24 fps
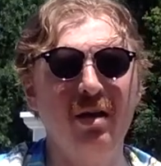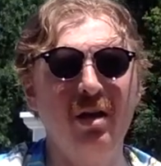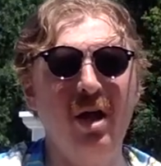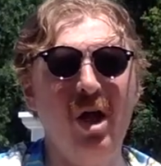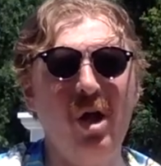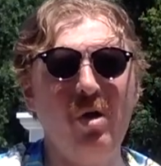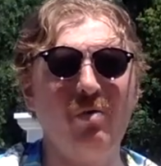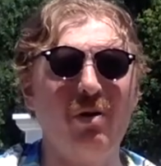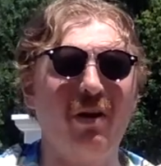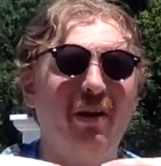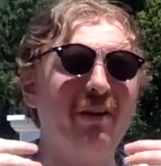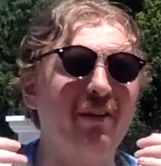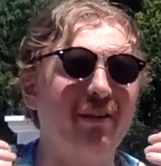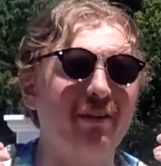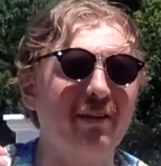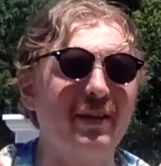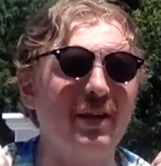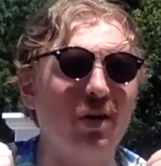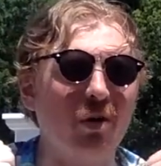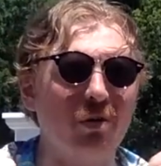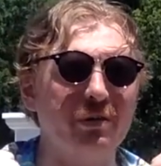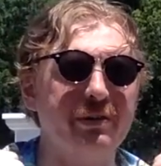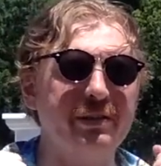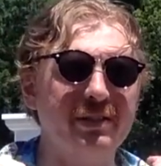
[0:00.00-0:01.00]
rather than the
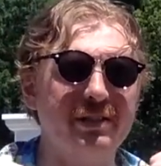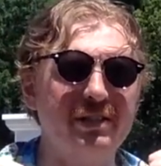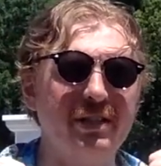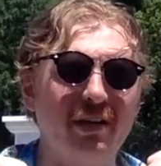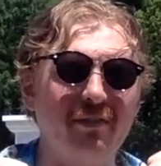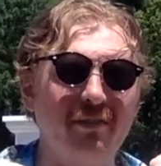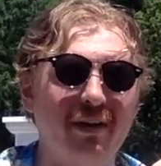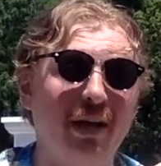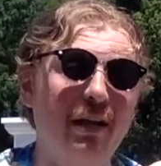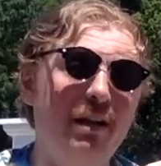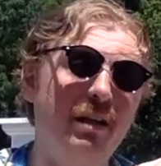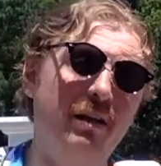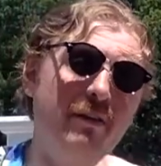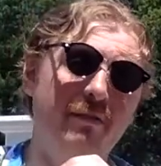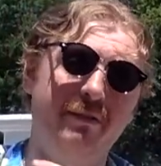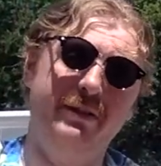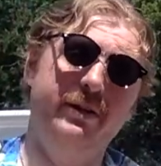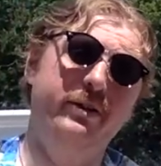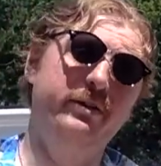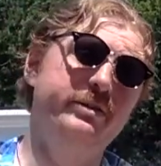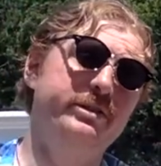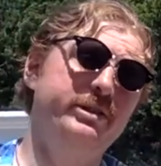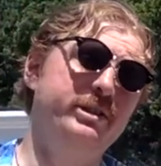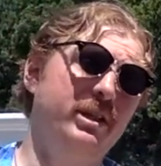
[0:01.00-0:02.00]
older stuff. I love the
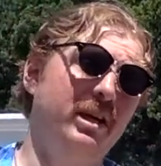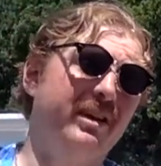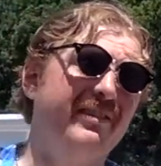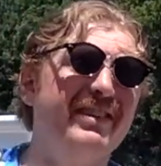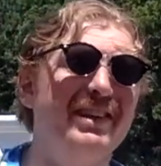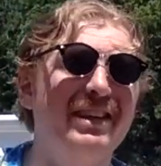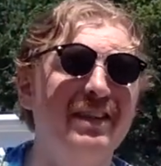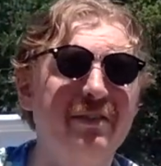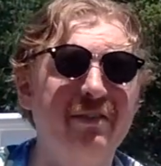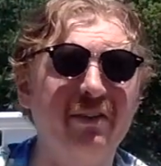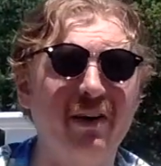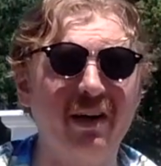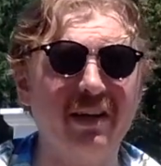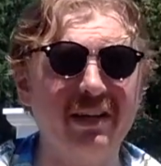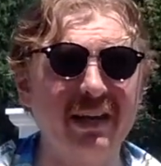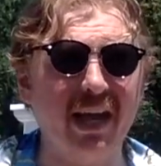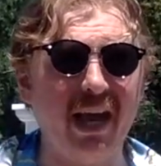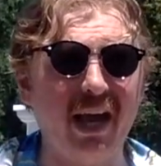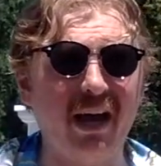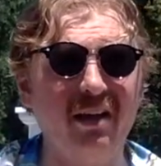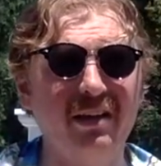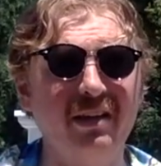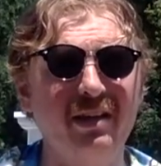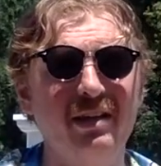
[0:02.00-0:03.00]
older stuff.
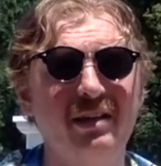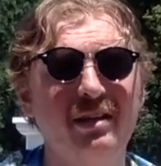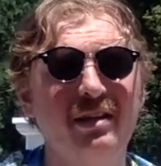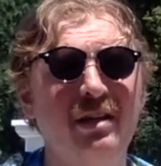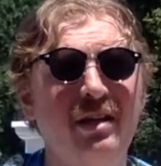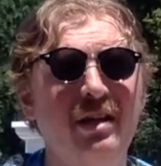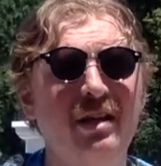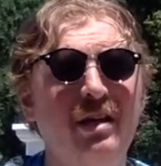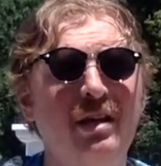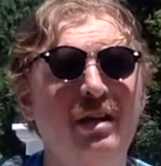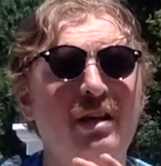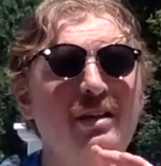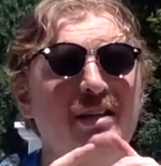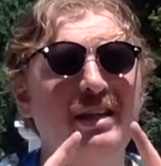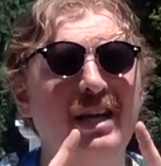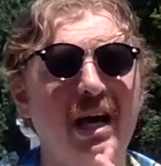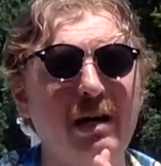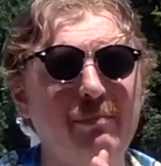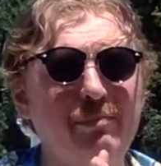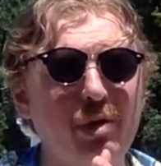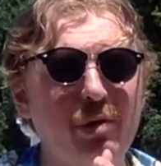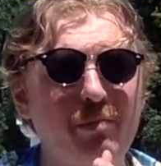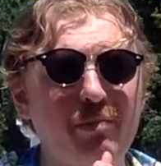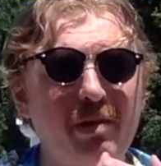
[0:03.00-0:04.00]
Evangelion,
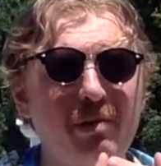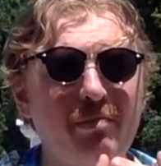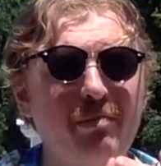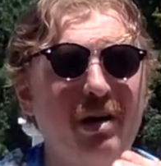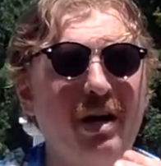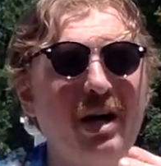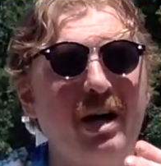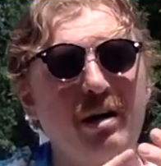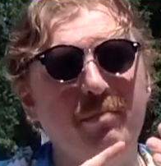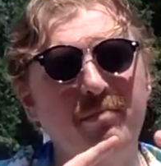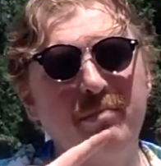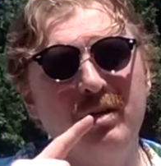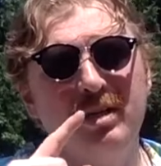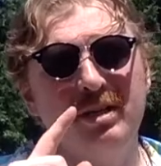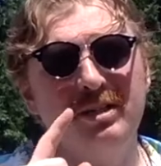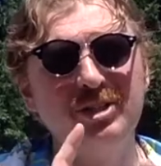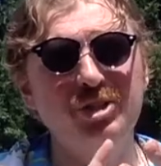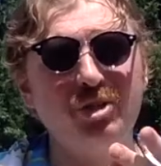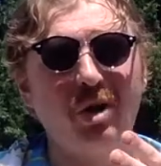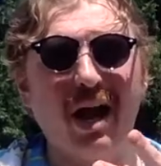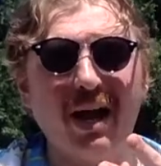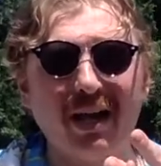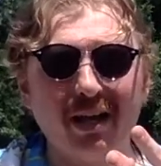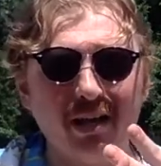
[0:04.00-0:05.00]
Cowboy Bebop,
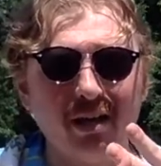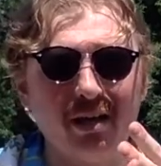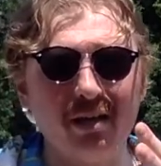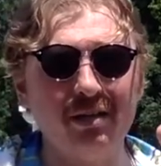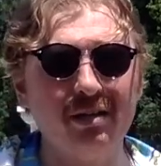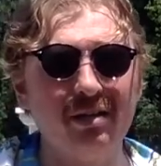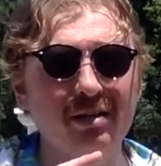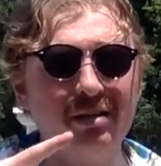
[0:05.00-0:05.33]
Trigun,